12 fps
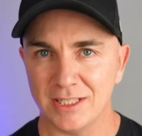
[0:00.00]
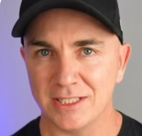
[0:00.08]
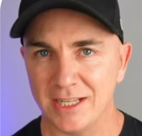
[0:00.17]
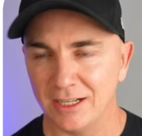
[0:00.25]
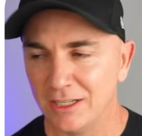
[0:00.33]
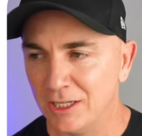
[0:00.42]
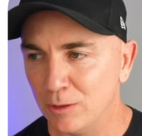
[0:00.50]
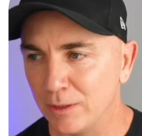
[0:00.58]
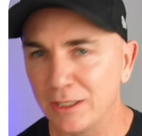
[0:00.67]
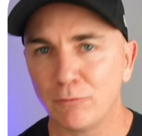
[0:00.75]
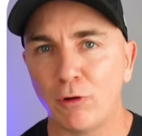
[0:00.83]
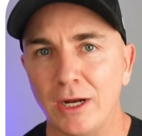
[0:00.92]
is. Now,
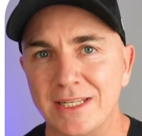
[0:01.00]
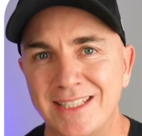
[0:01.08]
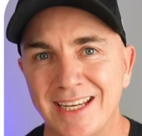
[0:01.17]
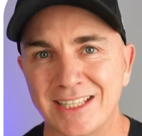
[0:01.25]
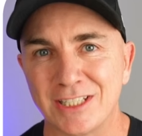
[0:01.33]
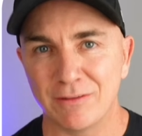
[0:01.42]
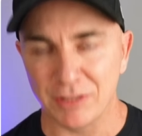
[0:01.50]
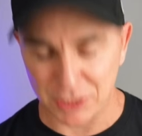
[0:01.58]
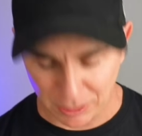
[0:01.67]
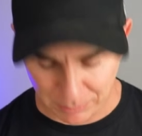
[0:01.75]
we can write text over the